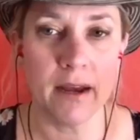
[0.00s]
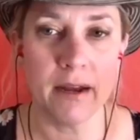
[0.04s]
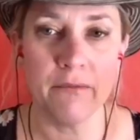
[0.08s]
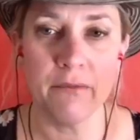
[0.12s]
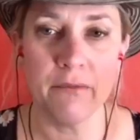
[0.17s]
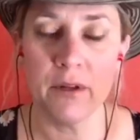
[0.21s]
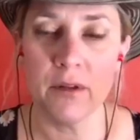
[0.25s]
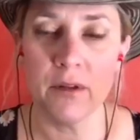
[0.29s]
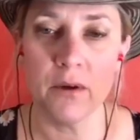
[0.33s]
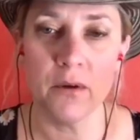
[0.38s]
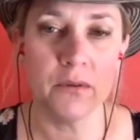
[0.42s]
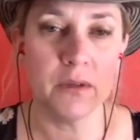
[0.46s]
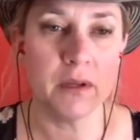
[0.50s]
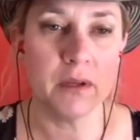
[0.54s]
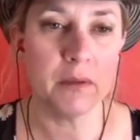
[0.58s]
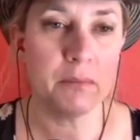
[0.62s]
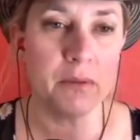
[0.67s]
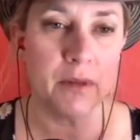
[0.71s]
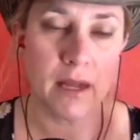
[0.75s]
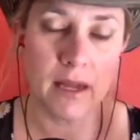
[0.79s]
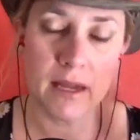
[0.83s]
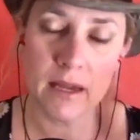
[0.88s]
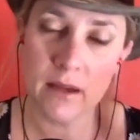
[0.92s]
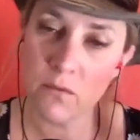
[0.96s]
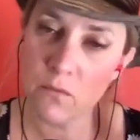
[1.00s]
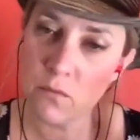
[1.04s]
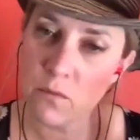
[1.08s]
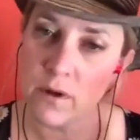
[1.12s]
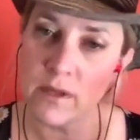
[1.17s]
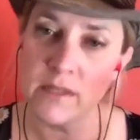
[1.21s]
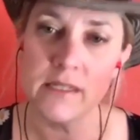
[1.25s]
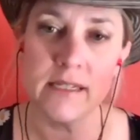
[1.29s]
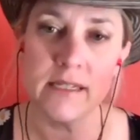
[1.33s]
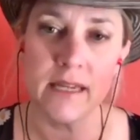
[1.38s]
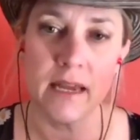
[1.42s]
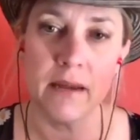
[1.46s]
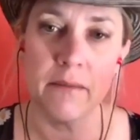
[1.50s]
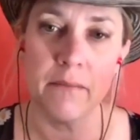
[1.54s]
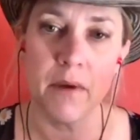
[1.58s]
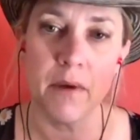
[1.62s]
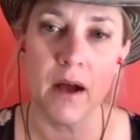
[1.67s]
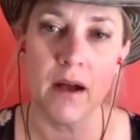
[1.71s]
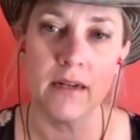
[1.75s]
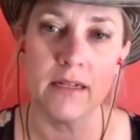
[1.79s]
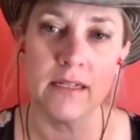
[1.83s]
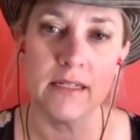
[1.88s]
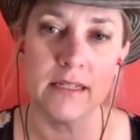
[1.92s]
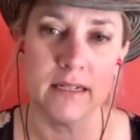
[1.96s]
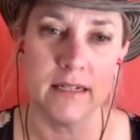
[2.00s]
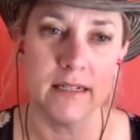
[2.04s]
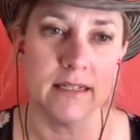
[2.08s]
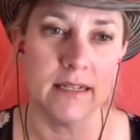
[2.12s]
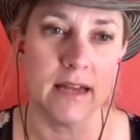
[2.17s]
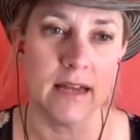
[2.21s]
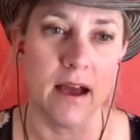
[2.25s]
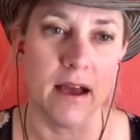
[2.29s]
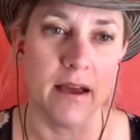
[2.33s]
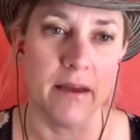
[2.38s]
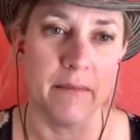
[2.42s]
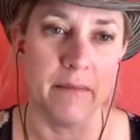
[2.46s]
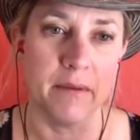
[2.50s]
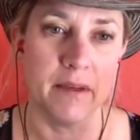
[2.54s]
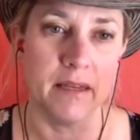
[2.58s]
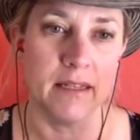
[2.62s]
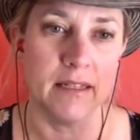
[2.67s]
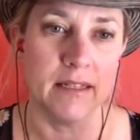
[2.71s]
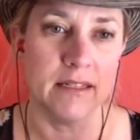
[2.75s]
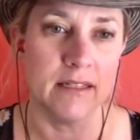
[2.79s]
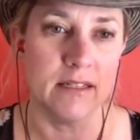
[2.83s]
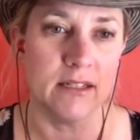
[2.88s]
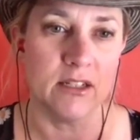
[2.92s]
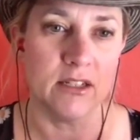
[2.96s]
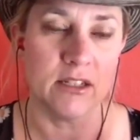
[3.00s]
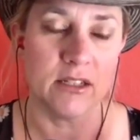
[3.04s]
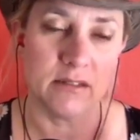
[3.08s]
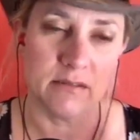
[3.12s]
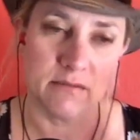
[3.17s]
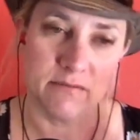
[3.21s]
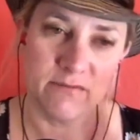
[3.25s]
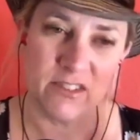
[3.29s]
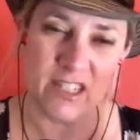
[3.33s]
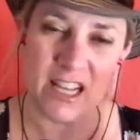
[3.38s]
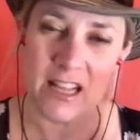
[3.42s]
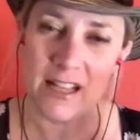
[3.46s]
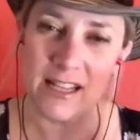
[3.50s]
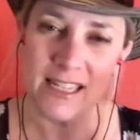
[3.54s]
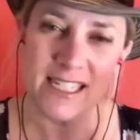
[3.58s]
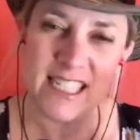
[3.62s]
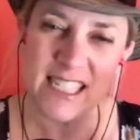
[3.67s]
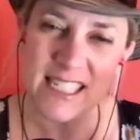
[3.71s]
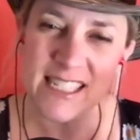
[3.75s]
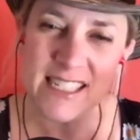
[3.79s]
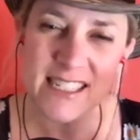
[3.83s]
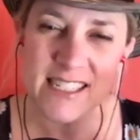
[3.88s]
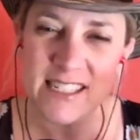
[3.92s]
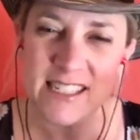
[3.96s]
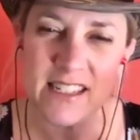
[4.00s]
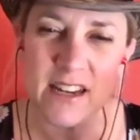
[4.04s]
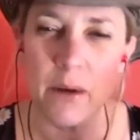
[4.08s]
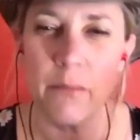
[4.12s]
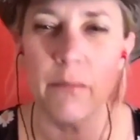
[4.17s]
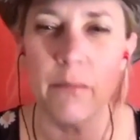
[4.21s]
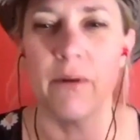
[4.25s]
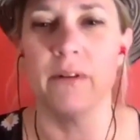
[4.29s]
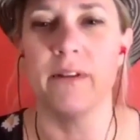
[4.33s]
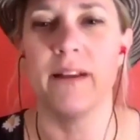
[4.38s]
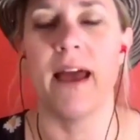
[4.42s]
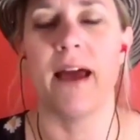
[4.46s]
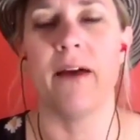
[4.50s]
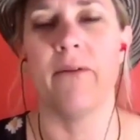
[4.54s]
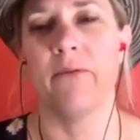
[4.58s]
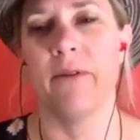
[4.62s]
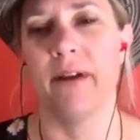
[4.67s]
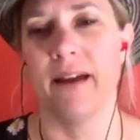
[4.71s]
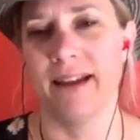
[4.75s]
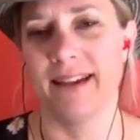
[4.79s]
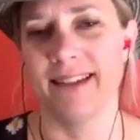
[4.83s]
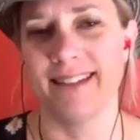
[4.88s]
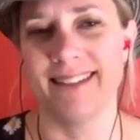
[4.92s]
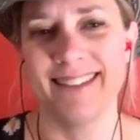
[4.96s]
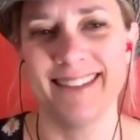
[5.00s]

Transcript: will only play in one sandbox at a time. It's just really stubborn that way.